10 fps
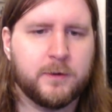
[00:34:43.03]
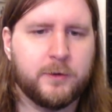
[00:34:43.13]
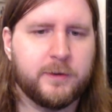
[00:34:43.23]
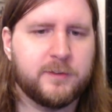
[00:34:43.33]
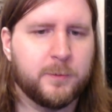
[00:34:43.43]
Are
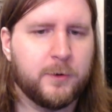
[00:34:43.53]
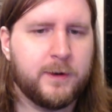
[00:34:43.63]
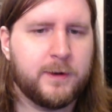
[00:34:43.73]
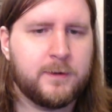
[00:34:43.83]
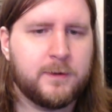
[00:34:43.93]
you
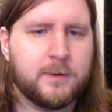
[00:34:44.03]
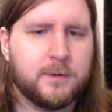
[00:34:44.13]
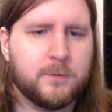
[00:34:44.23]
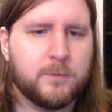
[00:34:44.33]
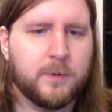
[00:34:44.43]
disappointed?
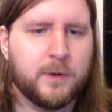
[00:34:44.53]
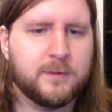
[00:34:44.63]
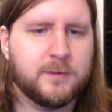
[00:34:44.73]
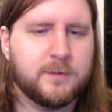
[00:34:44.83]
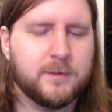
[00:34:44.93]

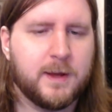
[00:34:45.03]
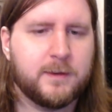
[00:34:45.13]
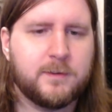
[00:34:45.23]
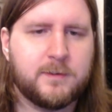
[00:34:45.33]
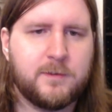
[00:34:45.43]
Because it's
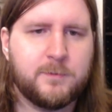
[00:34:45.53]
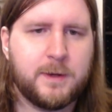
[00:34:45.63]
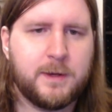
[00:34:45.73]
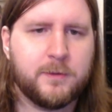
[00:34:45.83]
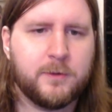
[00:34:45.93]
not to save
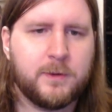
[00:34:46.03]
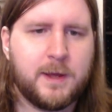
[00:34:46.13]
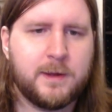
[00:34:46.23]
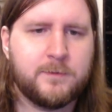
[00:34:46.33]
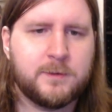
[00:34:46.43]
many other
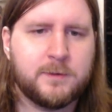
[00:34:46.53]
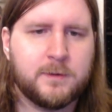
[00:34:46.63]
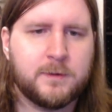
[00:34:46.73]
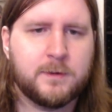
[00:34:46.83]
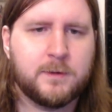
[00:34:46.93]
lives?
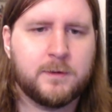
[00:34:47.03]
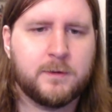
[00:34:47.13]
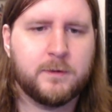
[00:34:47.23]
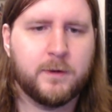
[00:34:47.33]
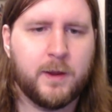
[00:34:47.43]

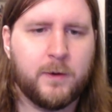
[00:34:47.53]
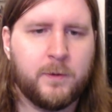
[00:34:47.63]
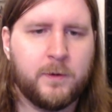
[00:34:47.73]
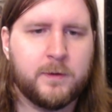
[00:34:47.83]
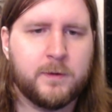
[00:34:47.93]
No.